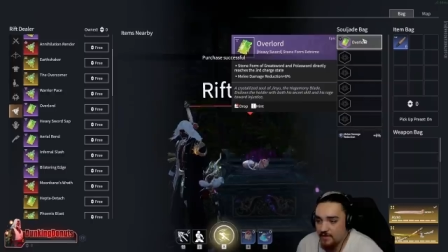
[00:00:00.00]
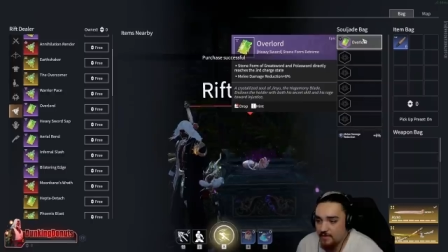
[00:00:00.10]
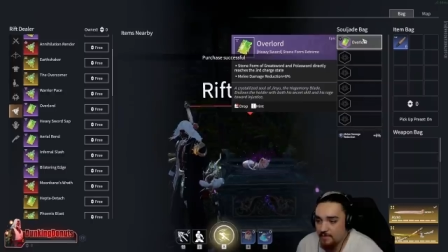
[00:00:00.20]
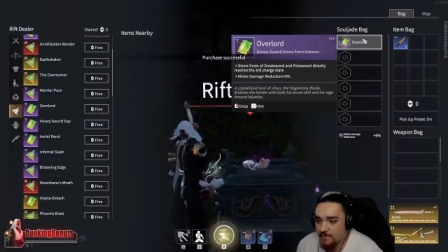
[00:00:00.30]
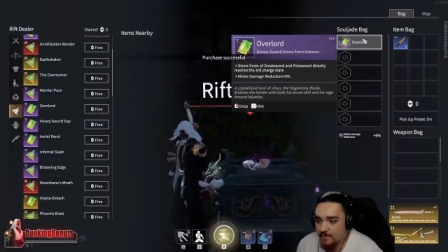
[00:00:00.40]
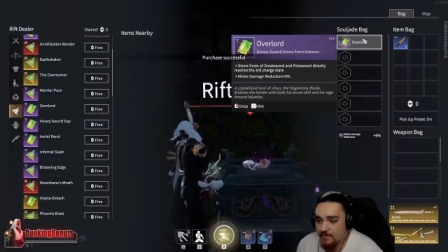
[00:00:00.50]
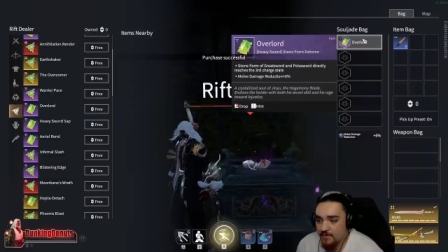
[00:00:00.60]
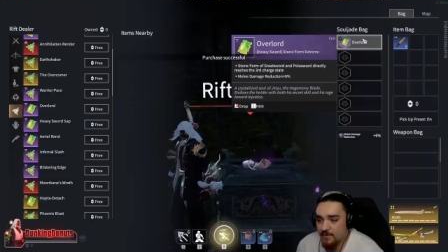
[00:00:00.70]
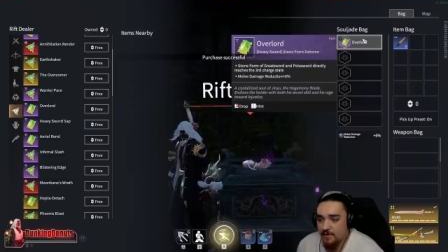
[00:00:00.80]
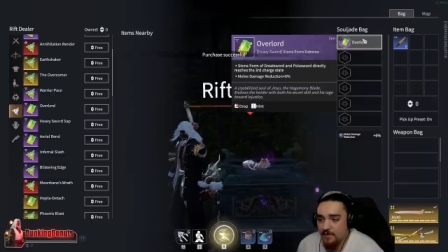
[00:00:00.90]
up,
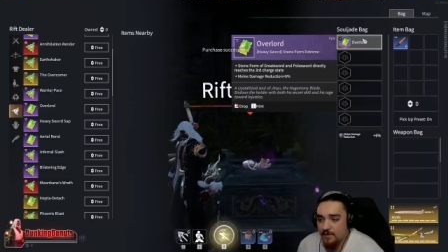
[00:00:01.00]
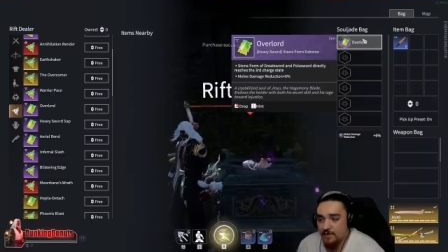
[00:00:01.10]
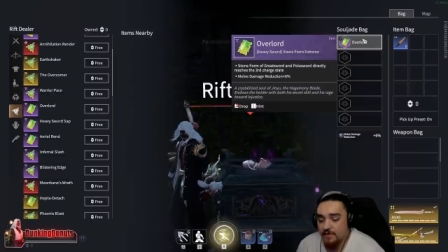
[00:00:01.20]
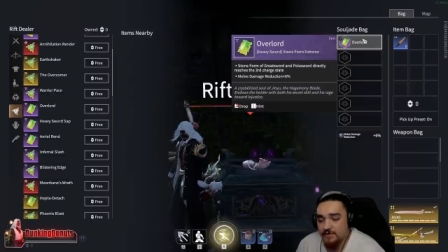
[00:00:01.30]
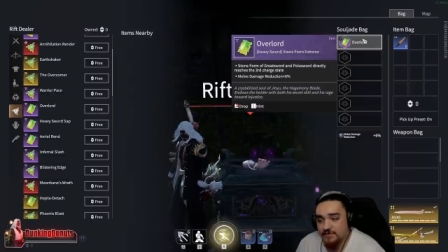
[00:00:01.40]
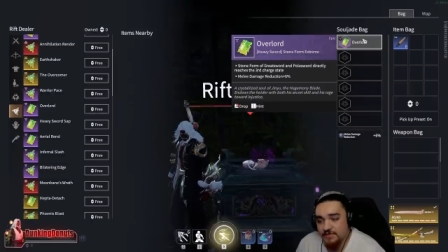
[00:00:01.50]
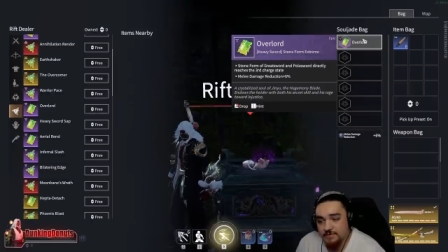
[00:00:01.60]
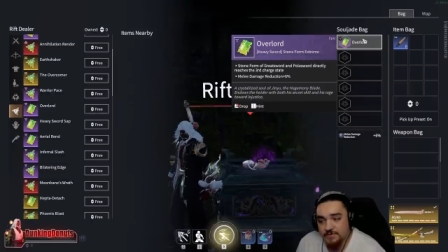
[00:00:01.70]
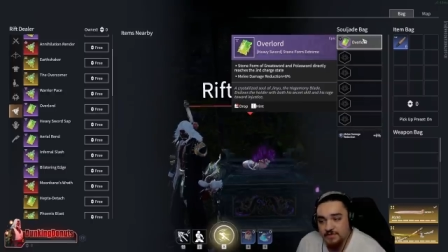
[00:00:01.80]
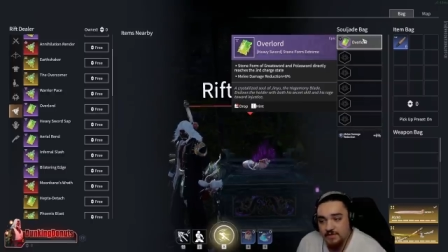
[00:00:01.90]

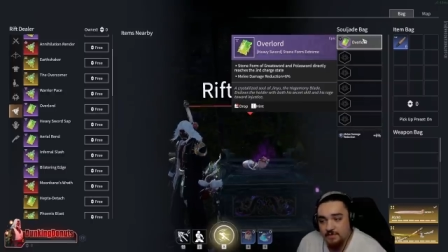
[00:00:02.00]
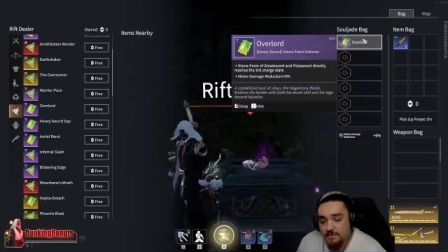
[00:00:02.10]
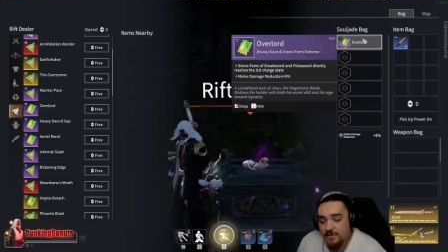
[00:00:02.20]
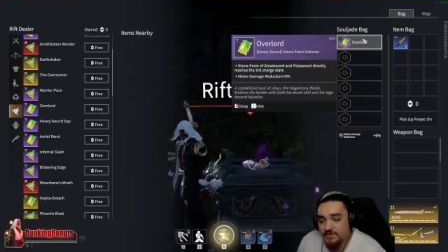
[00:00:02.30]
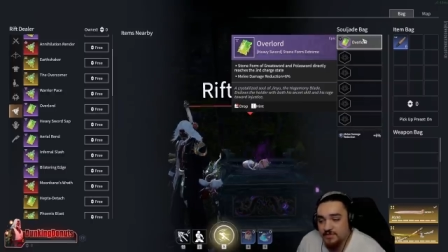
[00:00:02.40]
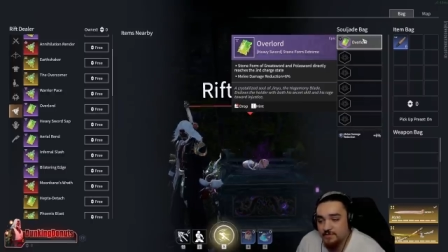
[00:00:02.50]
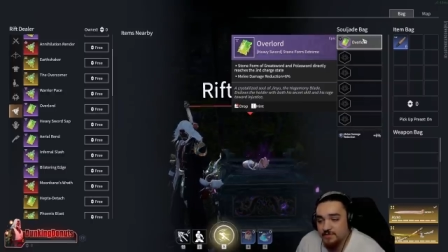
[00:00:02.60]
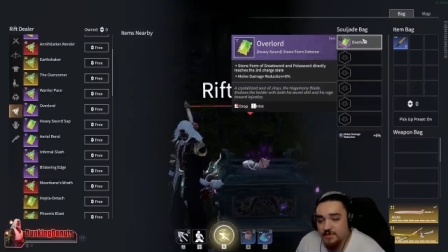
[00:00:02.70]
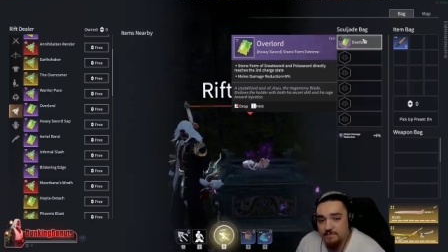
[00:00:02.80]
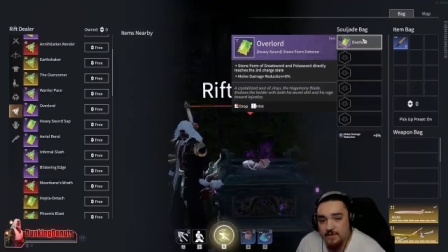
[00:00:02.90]
6% plus
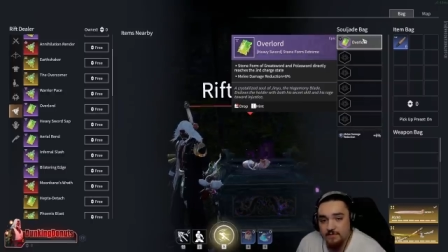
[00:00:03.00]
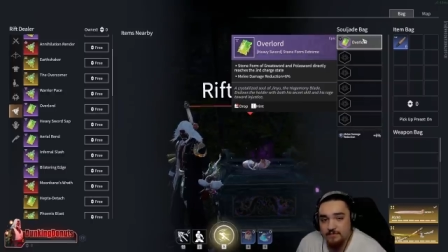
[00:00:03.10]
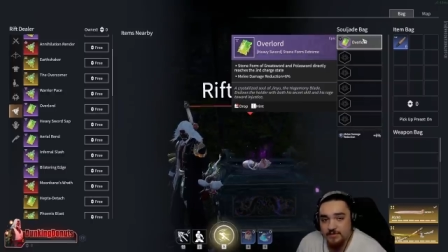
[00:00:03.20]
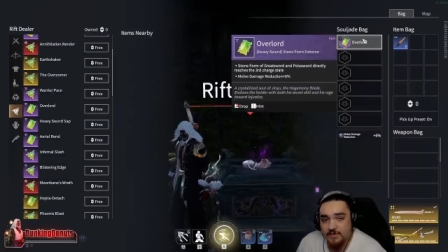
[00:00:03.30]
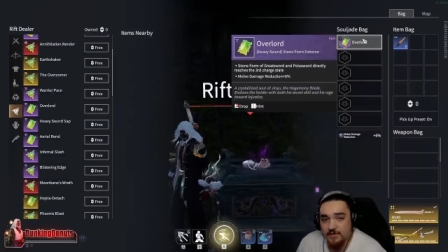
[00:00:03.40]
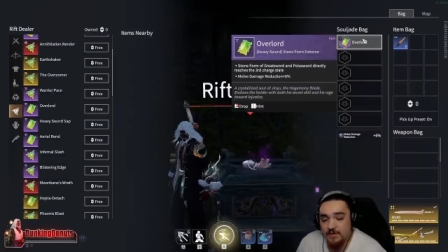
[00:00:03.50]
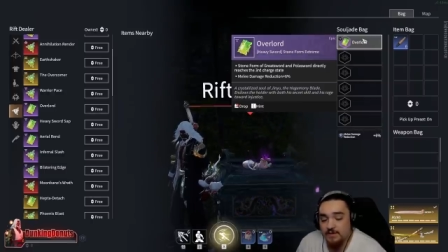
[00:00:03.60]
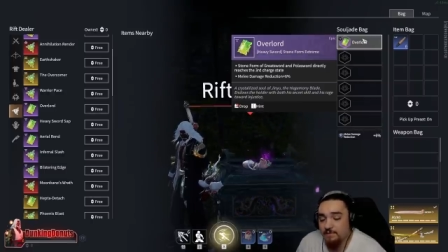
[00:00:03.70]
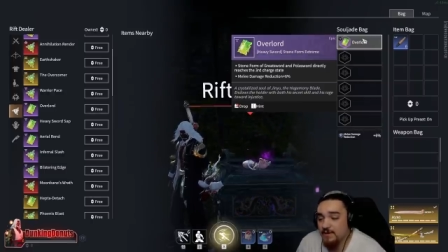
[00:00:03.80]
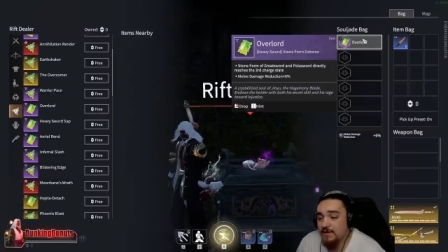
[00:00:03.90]
6% melee,
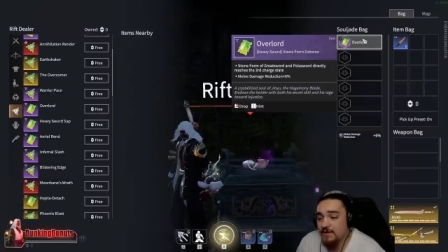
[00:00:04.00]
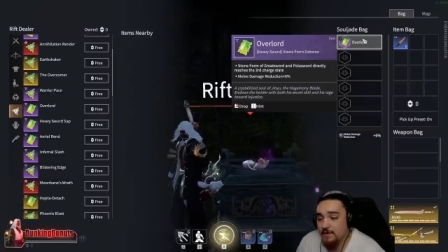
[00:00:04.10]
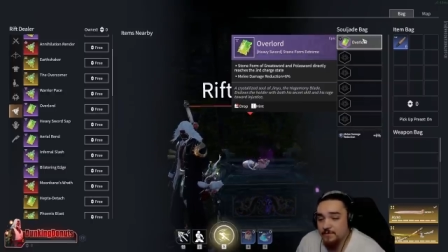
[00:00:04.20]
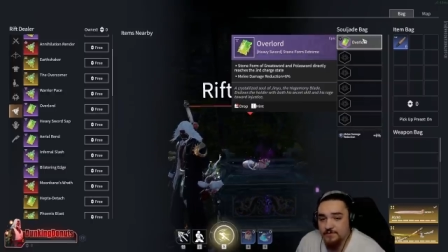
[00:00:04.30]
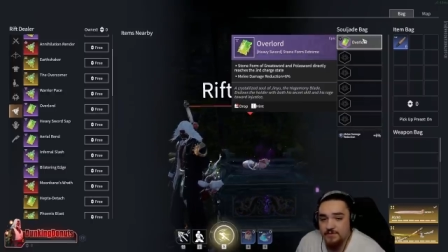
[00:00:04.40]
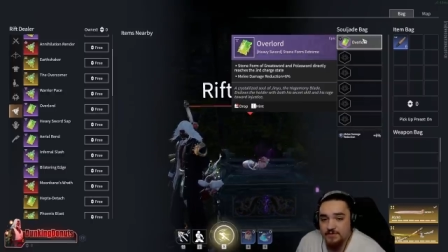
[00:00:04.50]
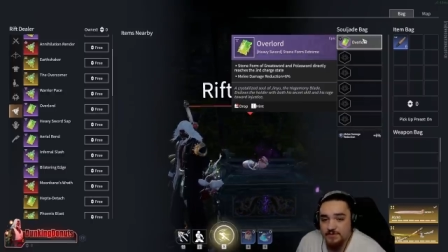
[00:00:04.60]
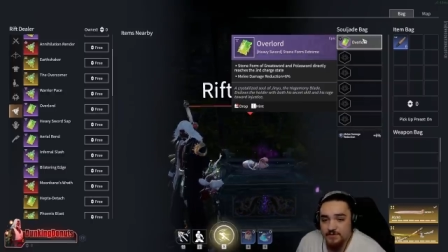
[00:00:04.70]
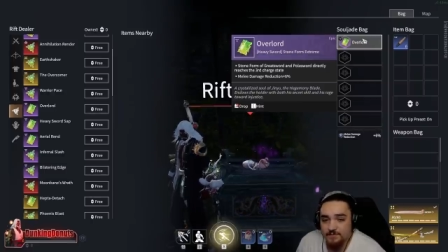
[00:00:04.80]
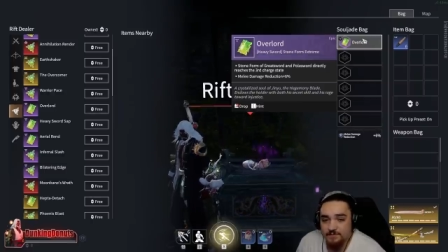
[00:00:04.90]
uh, melee damage reduction.